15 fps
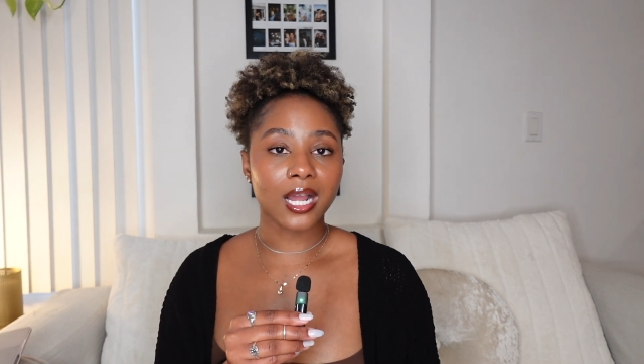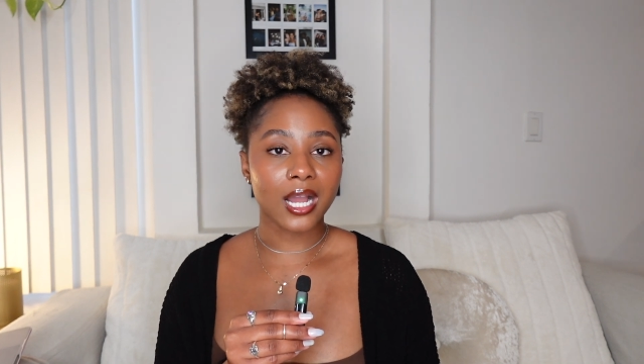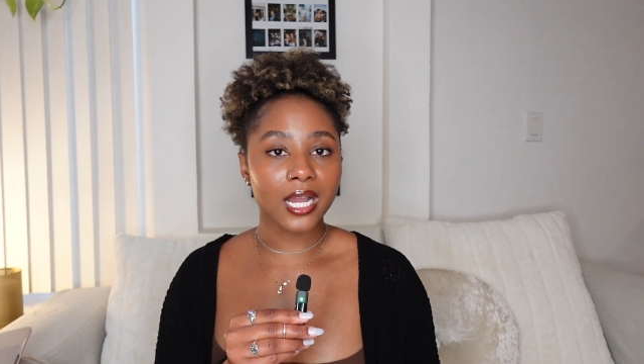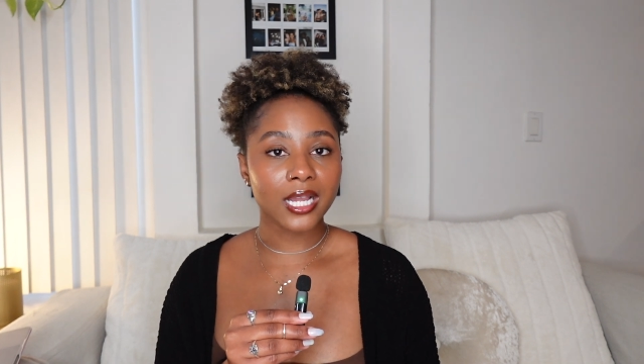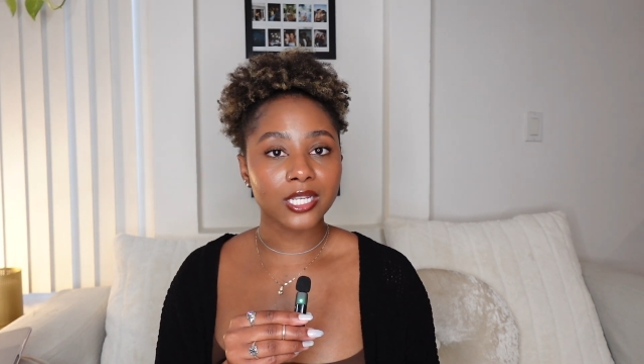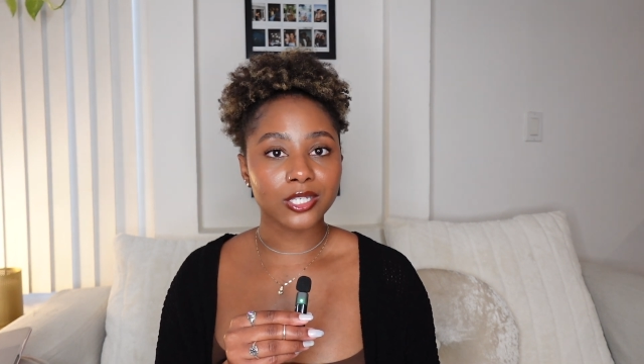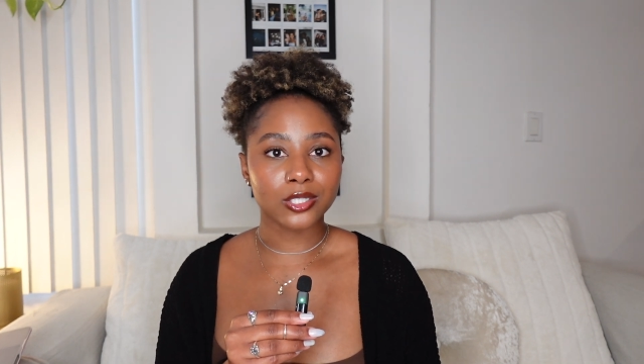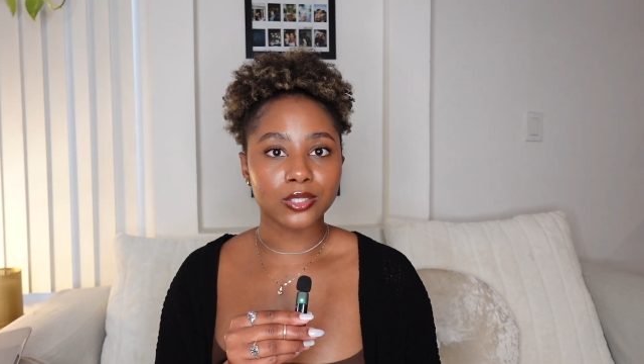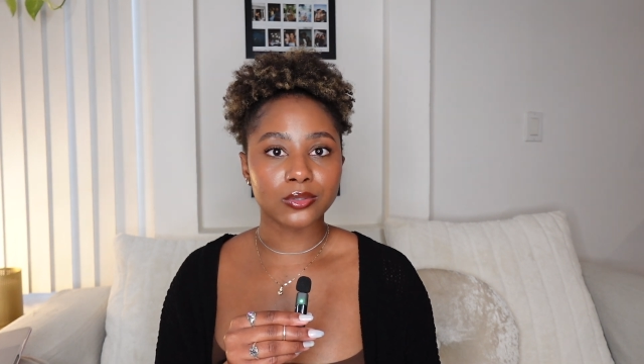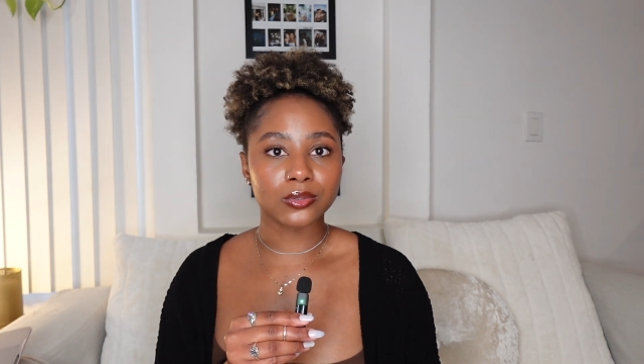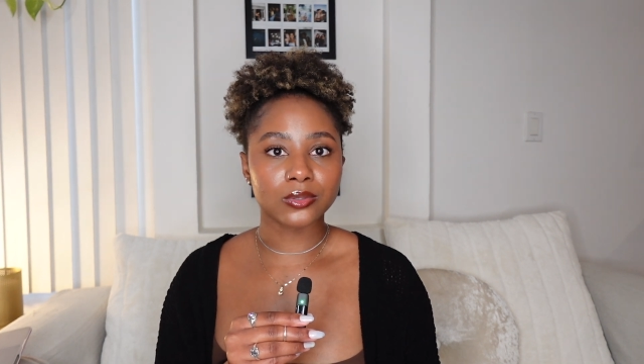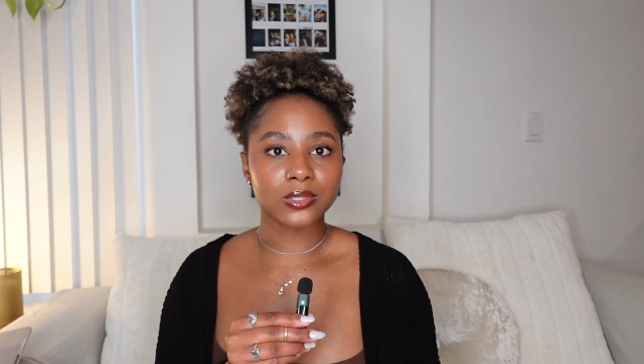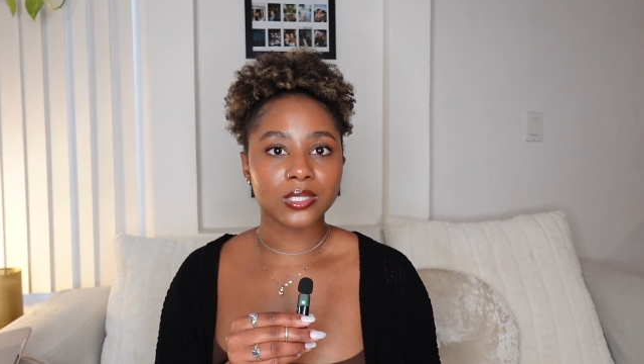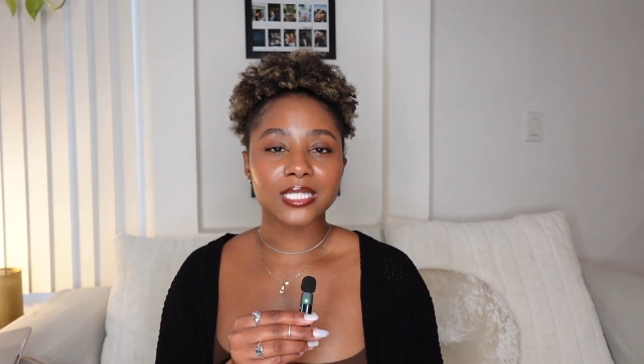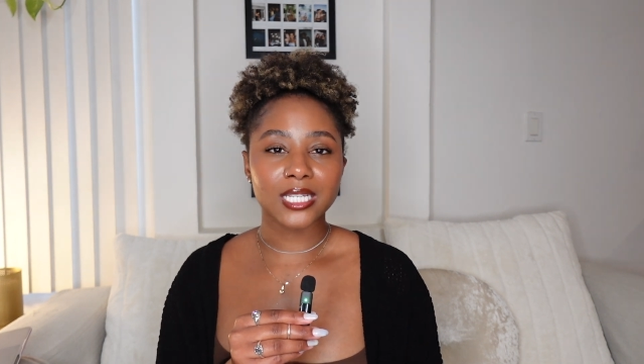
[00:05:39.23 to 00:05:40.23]
I
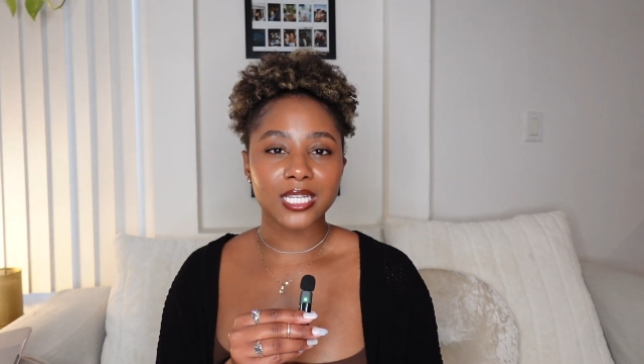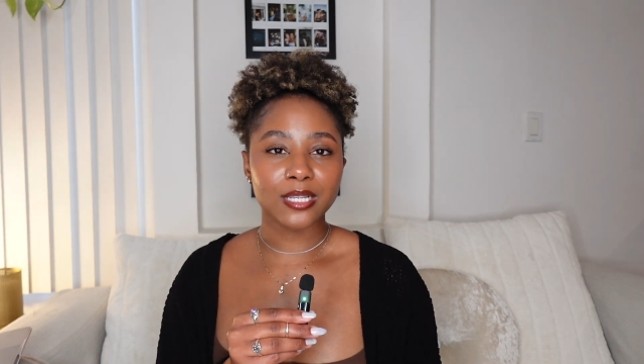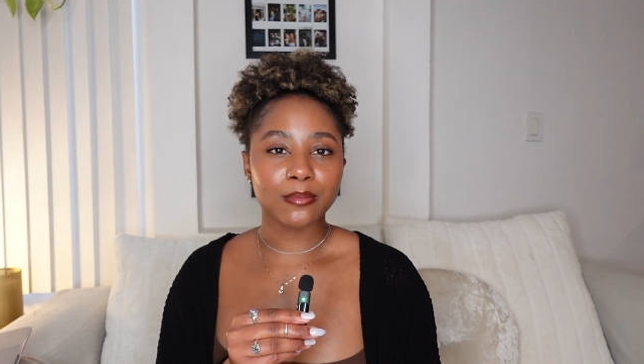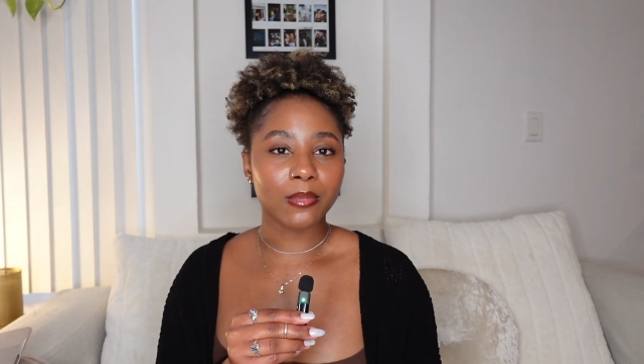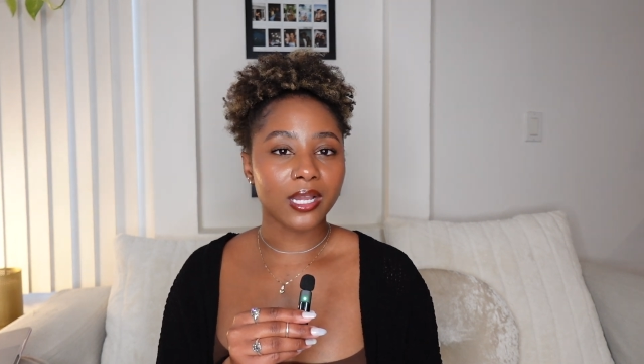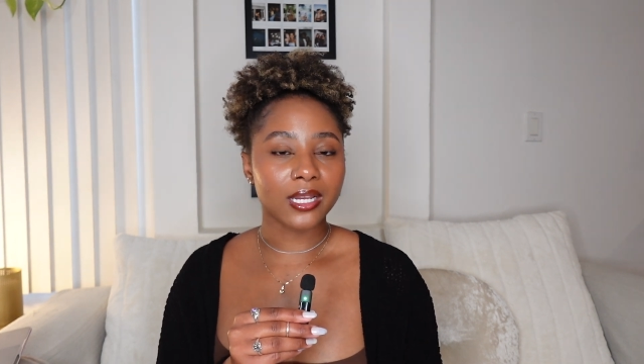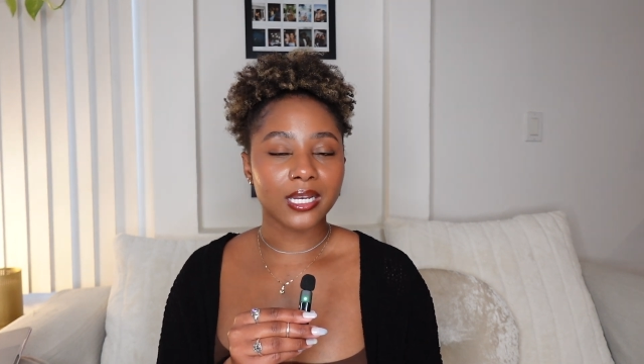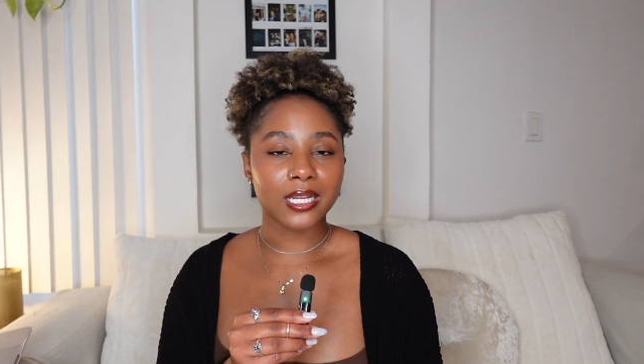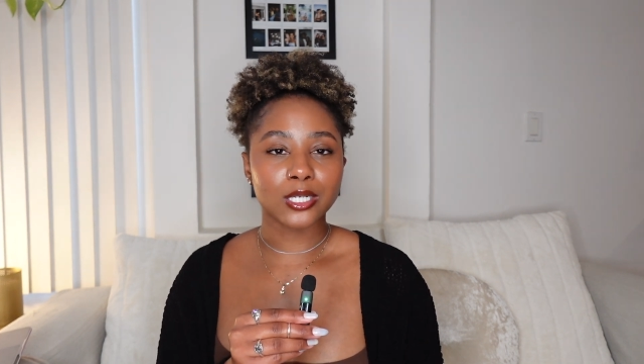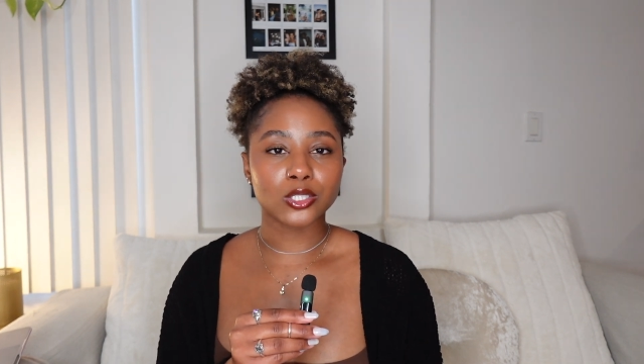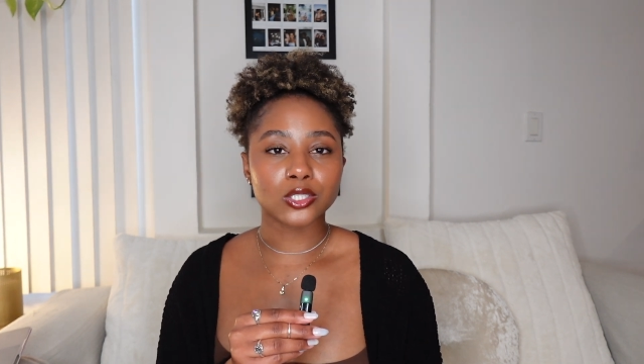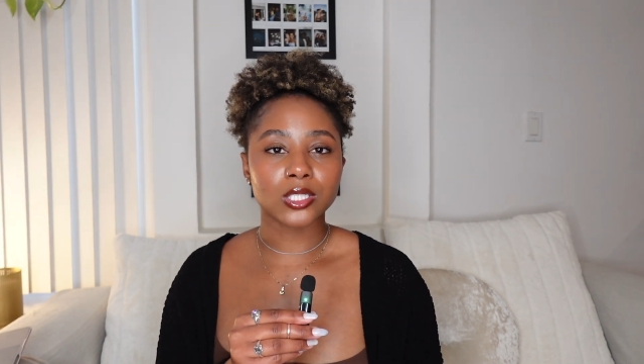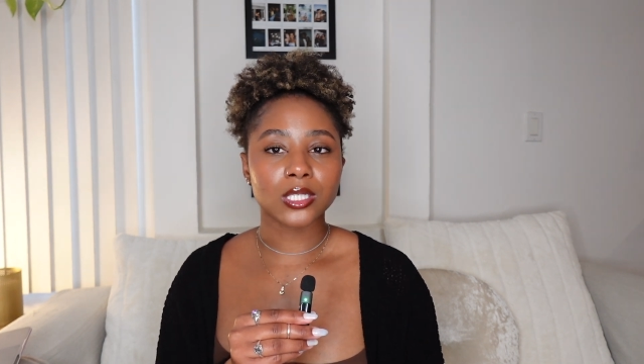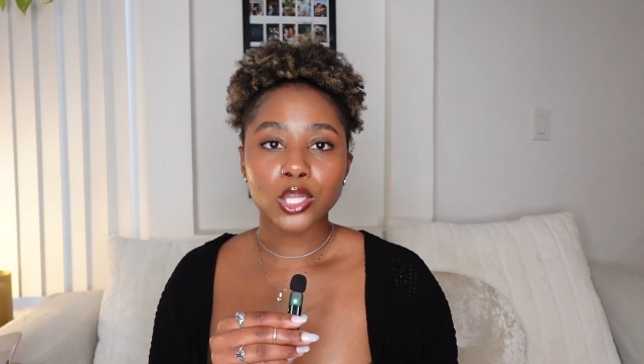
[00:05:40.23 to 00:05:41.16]
use to keep my nails